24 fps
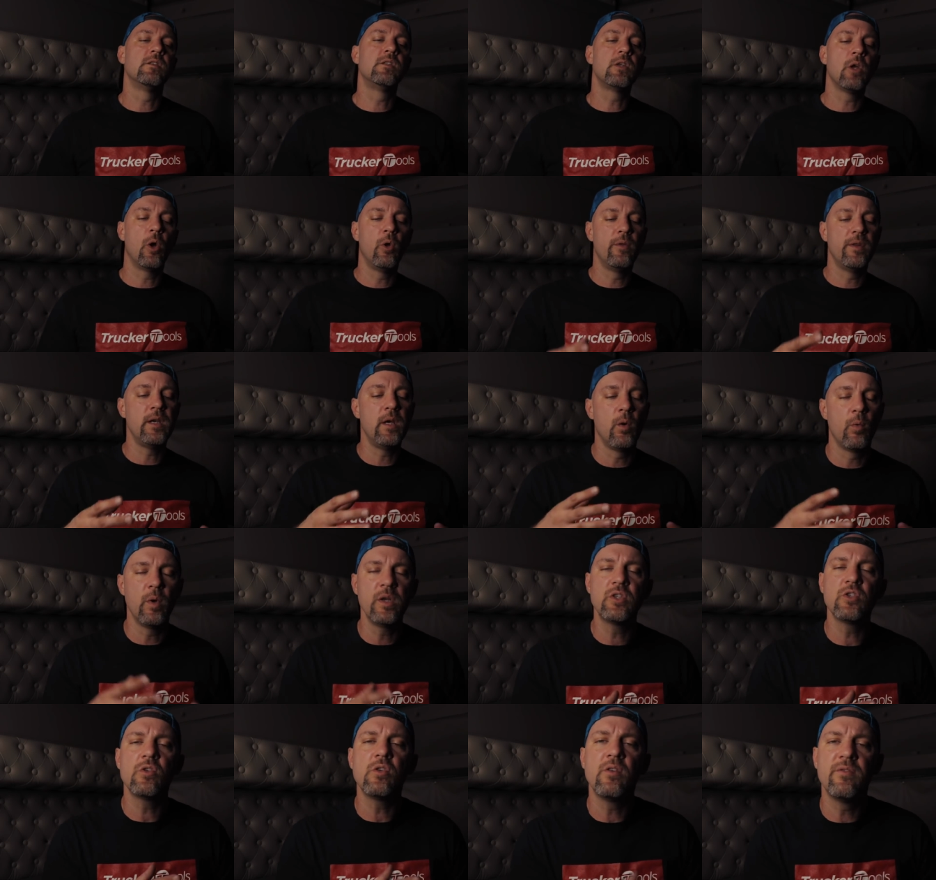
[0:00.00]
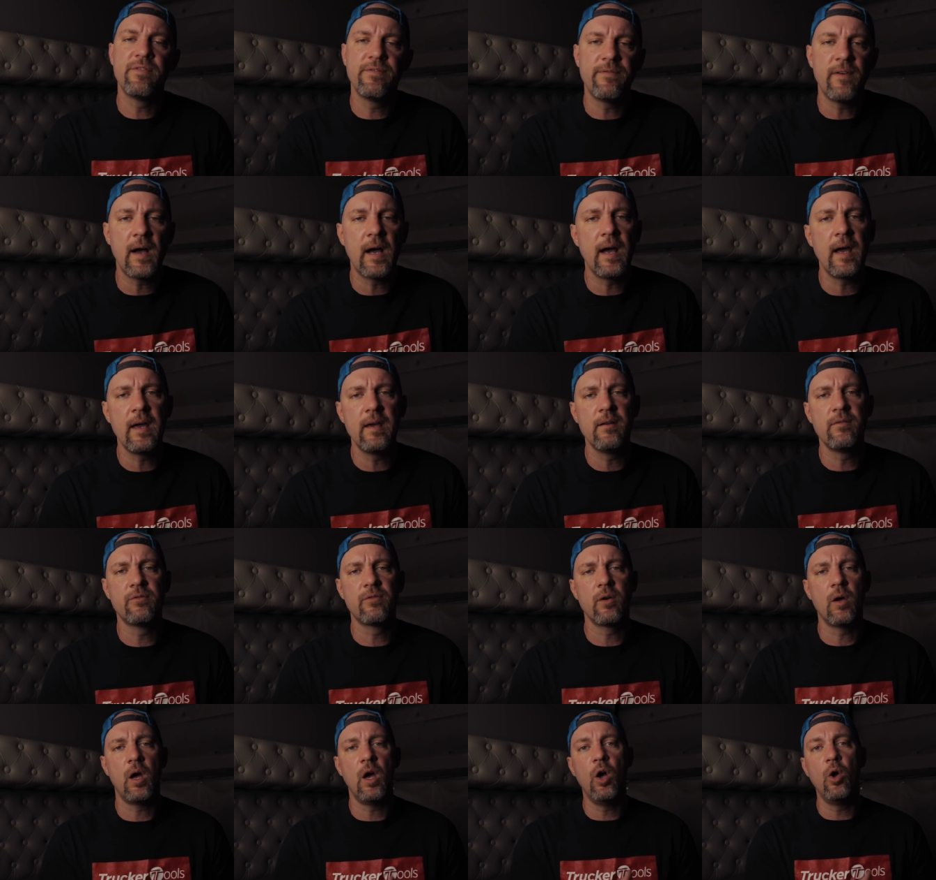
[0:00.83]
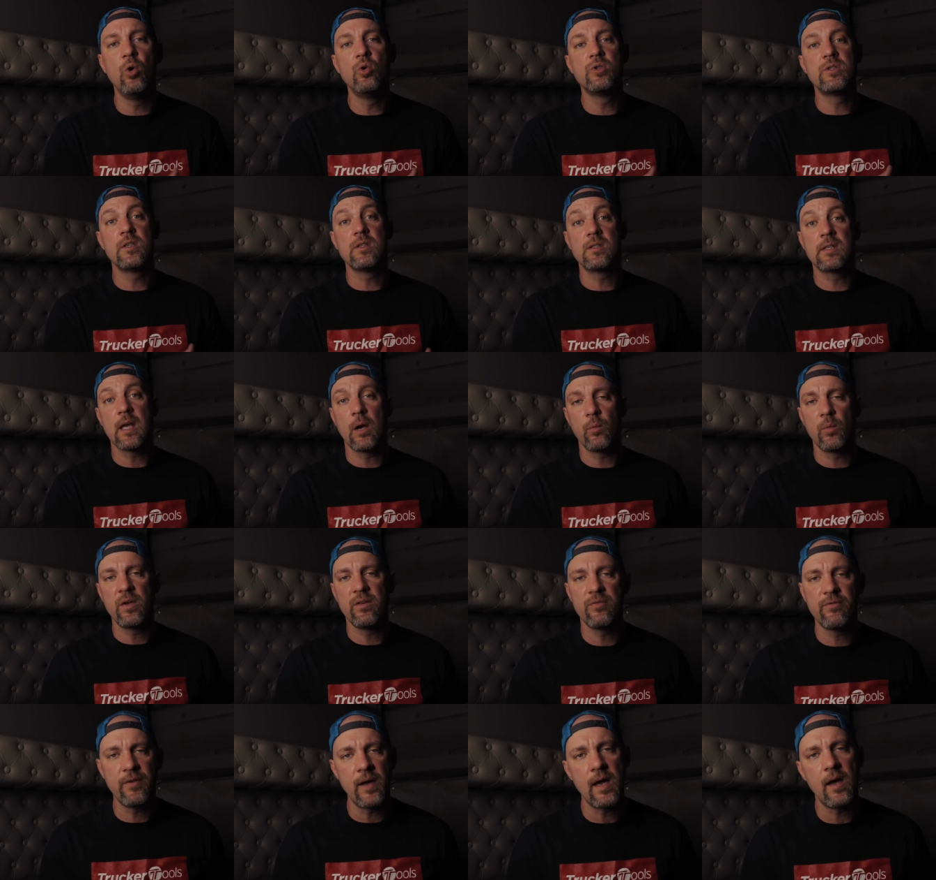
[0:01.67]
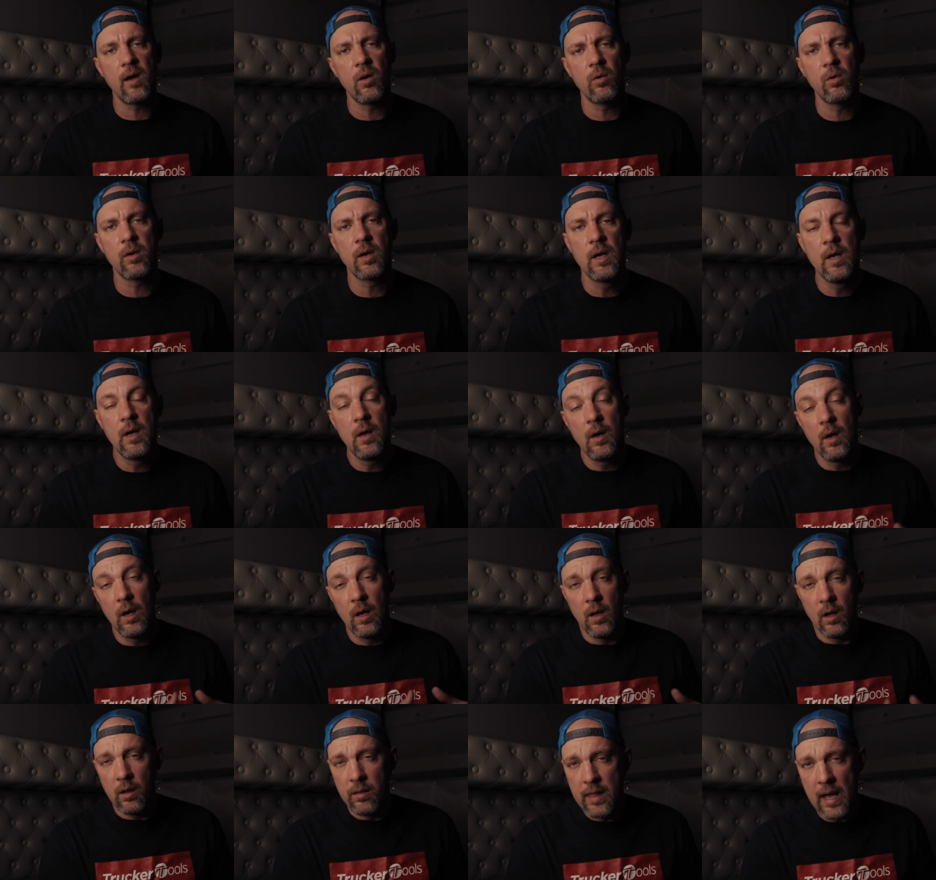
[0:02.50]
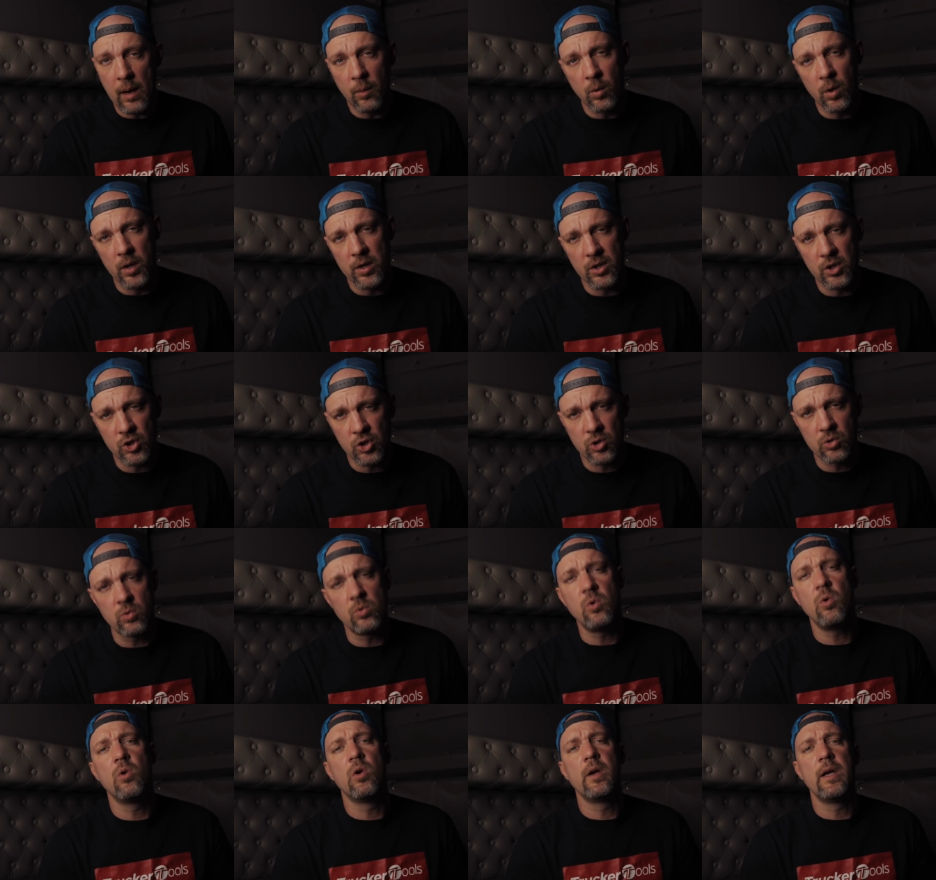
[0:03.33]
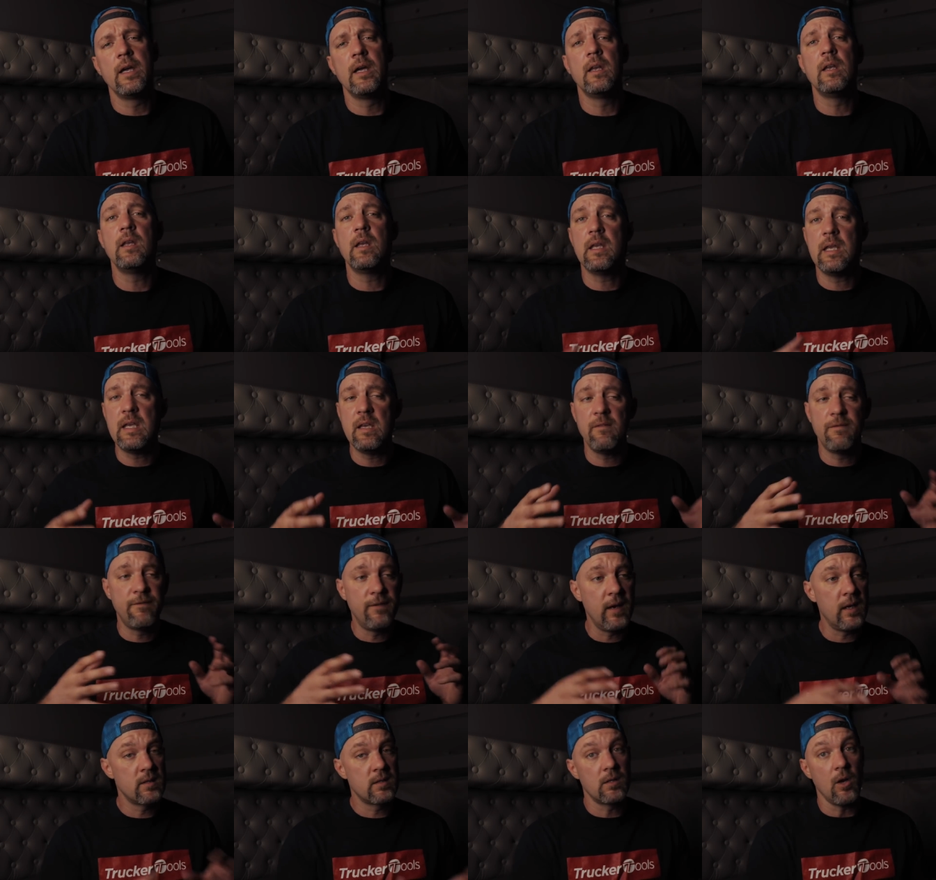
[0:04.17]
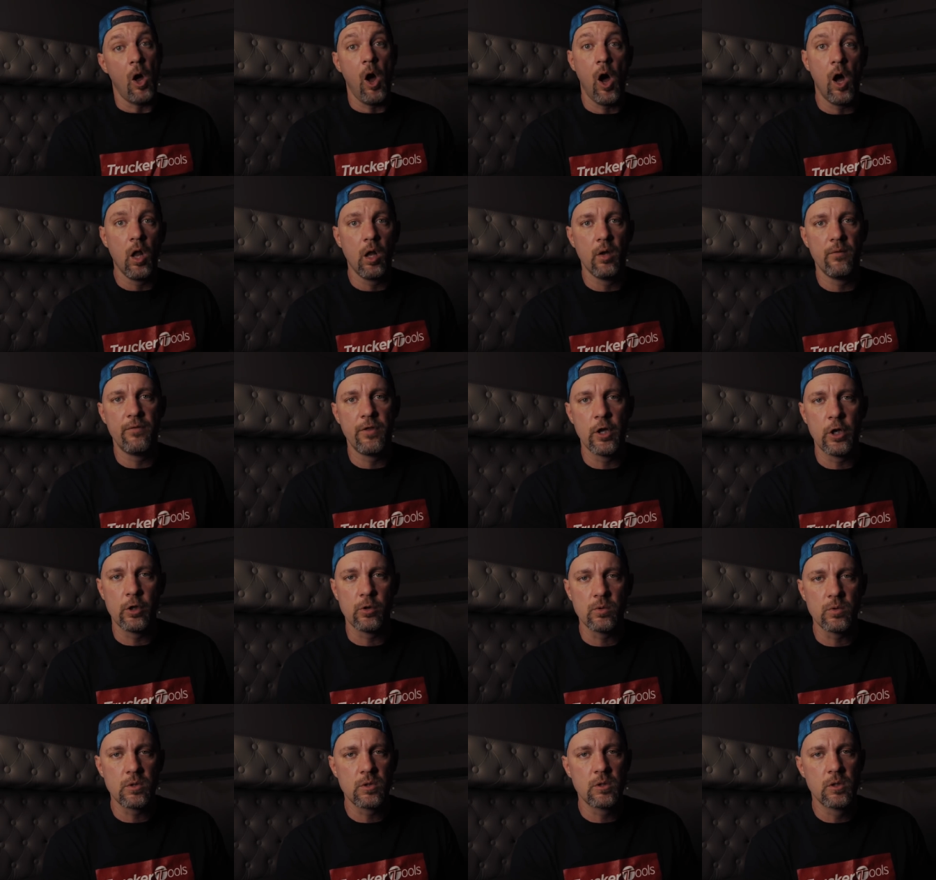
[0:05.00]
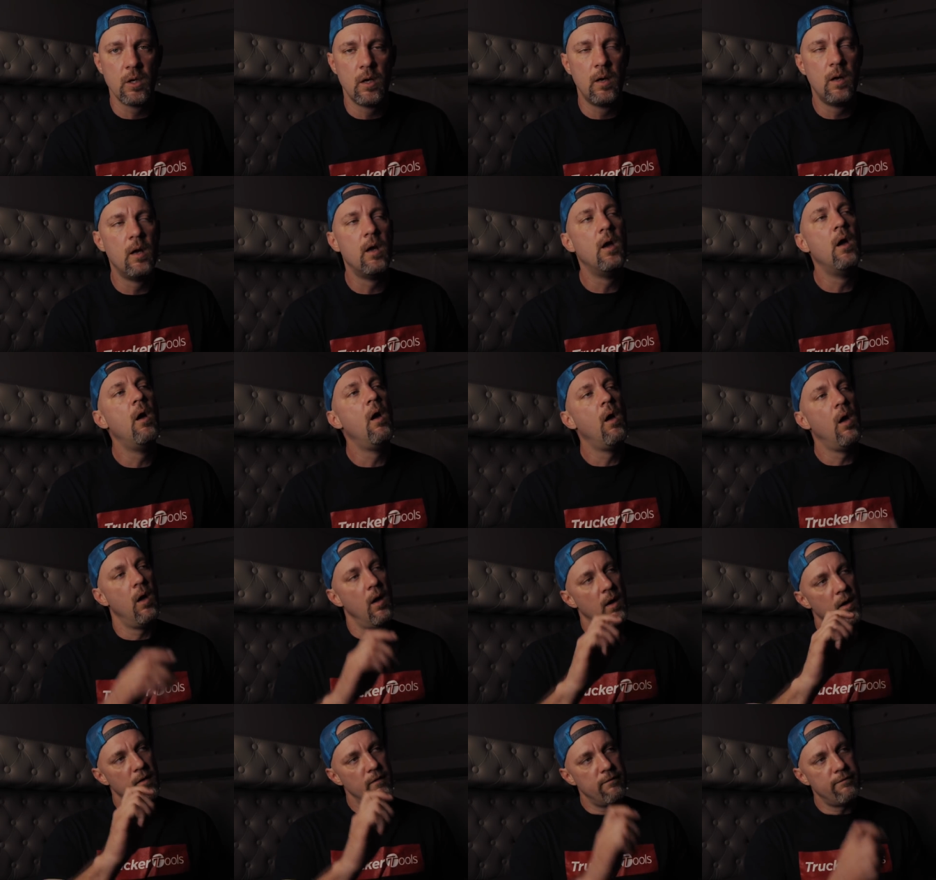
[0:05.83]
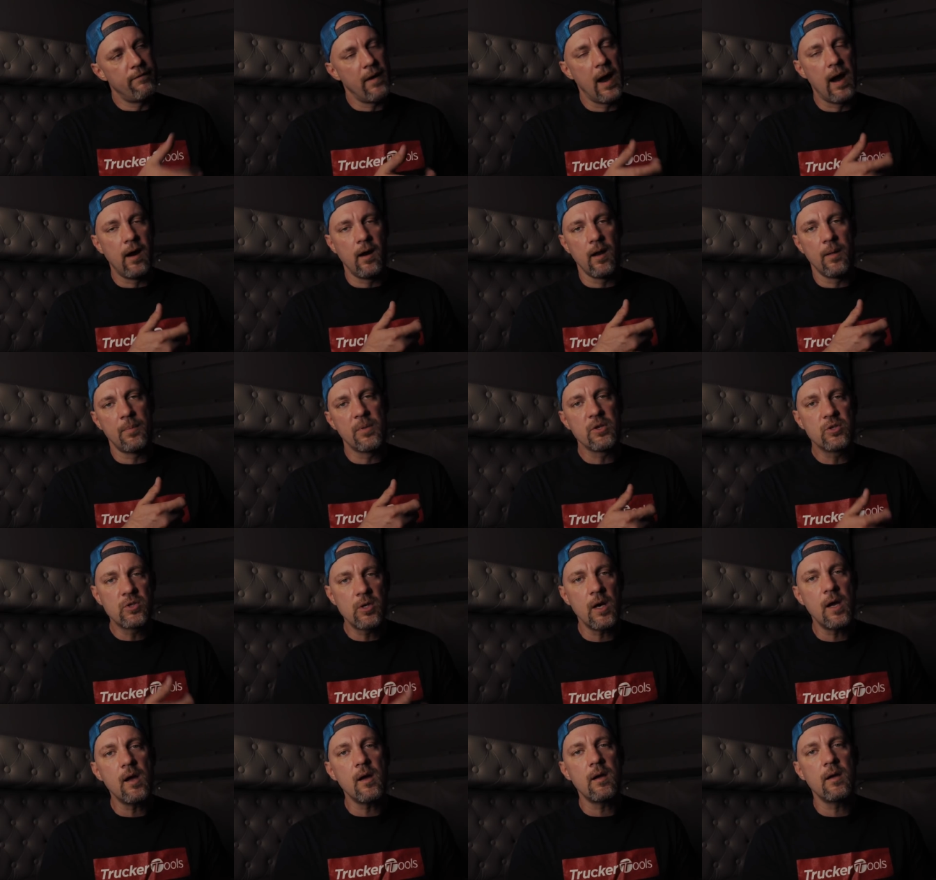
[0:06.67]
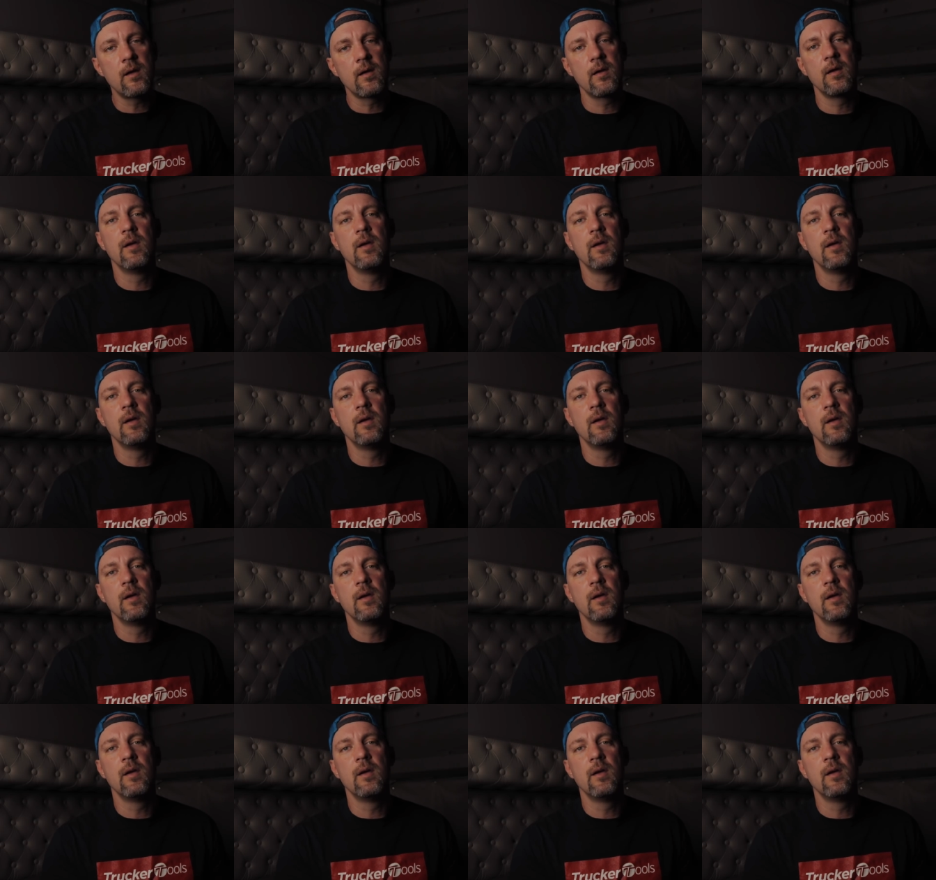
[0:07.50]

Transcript: So the original five hoses that we found that were destroyed, he fixed all of those. Fired up the truck.